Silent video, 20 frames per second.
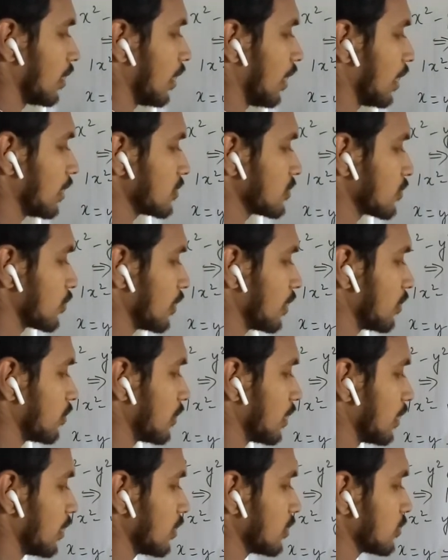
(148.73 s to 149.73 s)
X square
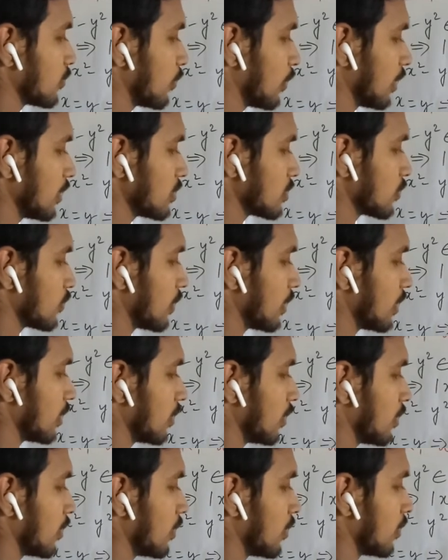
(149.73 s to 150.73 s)
minus y
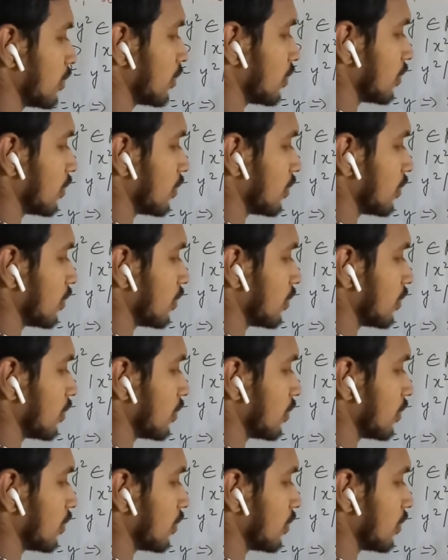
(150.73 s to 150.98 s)
square,